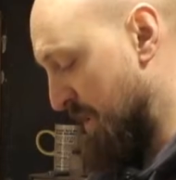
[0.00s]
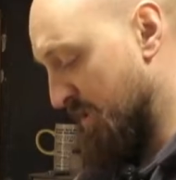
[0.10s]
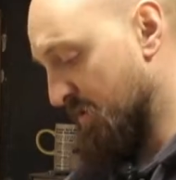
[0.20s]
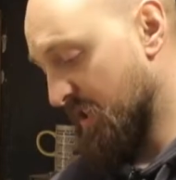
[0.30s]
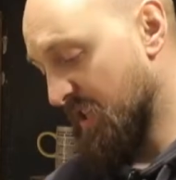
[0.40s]
been
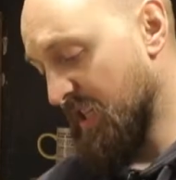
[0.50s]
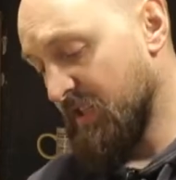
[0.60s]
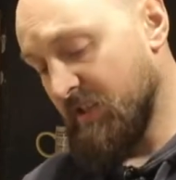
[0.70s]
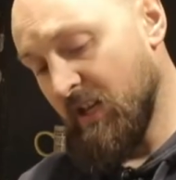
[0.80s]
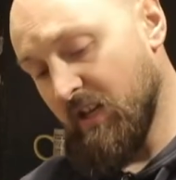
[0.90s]
using
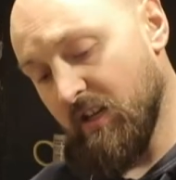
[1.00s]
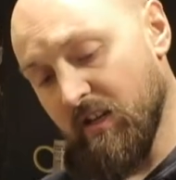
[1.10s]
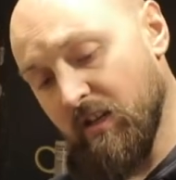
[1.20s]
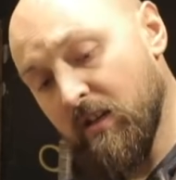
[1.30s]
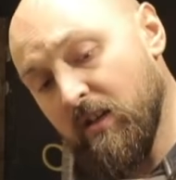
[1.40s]
this
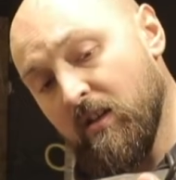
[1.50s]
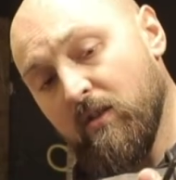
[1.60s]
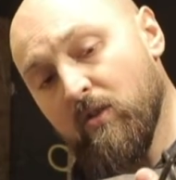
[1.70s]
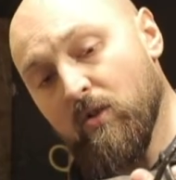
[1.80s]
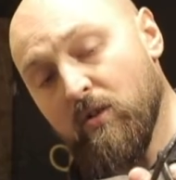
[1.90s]

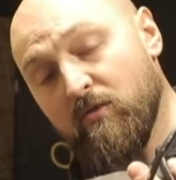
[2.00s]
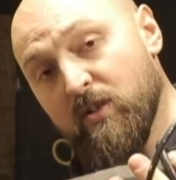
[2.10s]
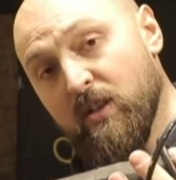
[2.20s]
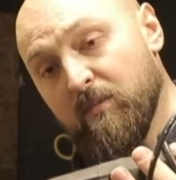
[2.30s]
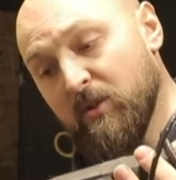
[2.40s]
corded
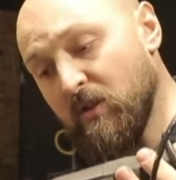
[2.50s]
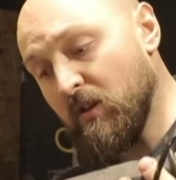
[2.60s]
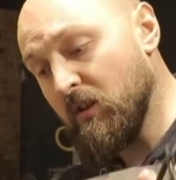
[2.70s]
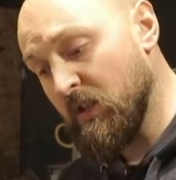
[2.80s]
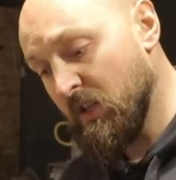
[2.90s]

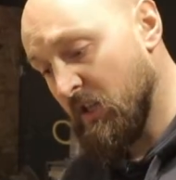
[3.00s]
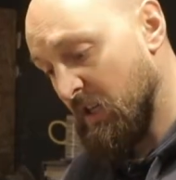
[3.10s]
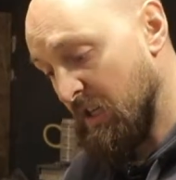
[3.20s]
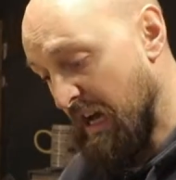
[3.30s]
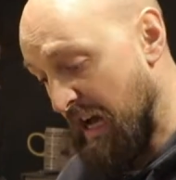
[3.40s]
Reciprocating,
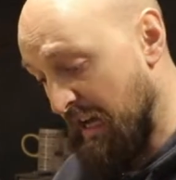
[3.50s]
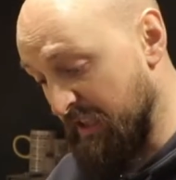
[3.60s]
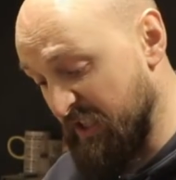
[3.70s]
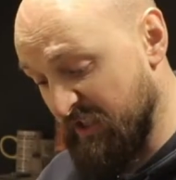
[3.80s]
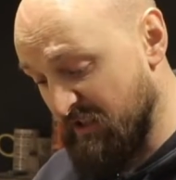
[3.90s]

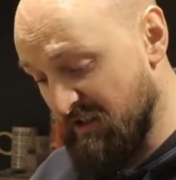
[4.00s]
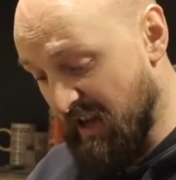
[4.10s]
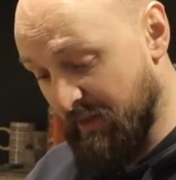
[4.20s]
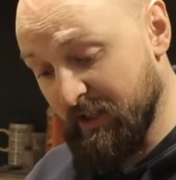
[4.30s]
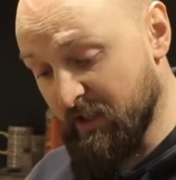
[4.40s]
and
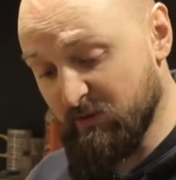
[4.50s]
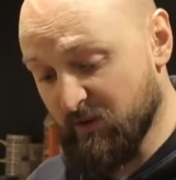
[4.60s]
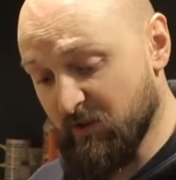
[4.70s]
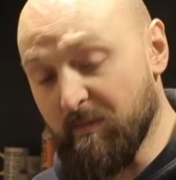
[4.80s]
I think this was only